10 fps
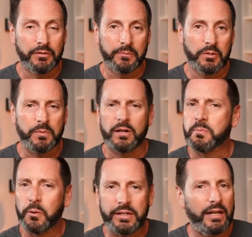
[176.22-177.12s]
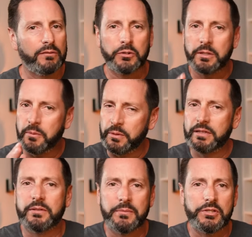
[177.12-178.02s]
for the most part. I was born in California, but we
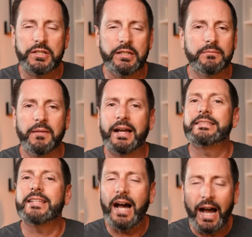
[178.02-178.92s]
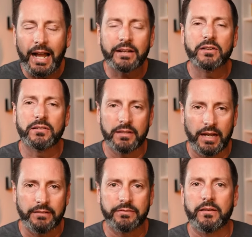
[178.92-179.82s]
lived in Michigan my entire
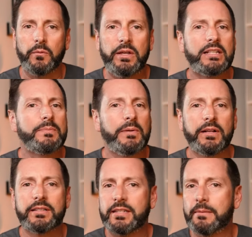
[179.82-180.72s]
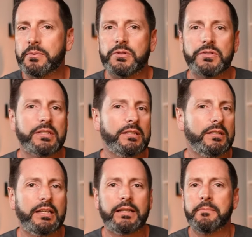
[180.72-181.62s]
life. We experienced temperatures in
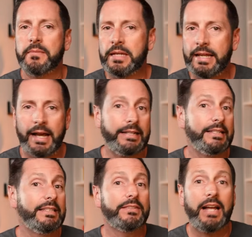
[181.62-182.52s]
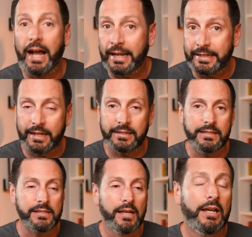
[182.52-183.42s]
the mid 90s, even high
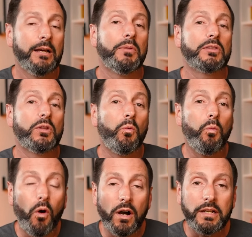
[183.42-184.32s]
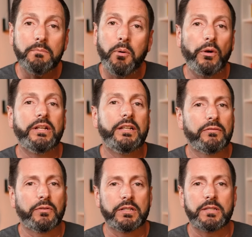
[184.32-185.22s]
90s. But the one point of
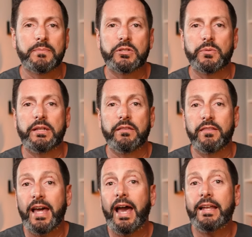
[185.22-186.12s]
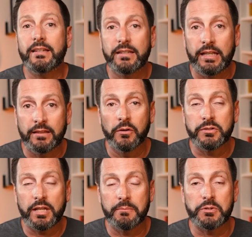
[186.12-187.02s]
difference between that and
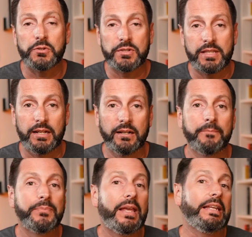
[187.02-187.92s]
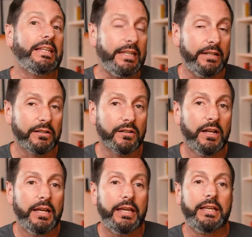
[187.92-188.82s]
those temperatures there and here
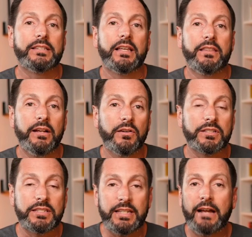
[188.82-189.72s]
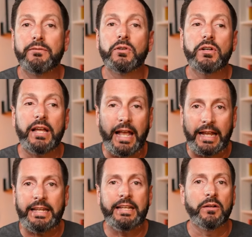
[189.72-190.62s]
is there is never
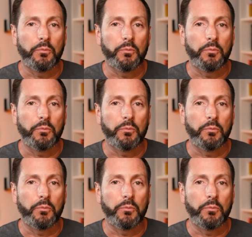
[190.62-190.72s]
any